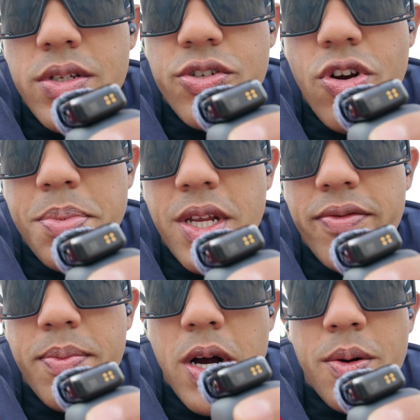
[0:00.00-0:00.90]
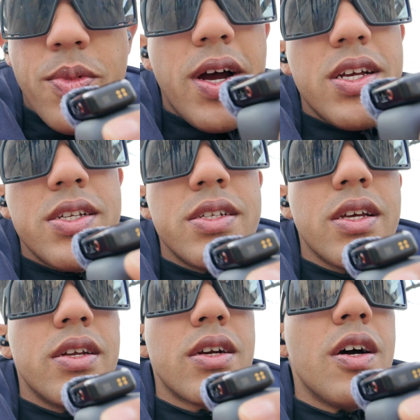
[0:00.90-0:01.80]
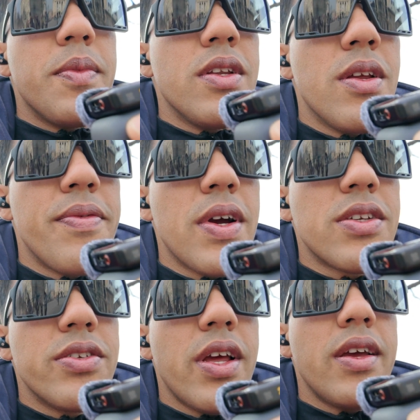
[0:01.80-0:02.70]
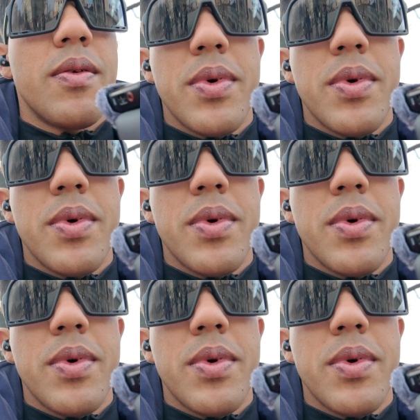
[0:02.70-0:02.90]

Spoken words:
disruptive, bomb-wise, is going to come and affect your day.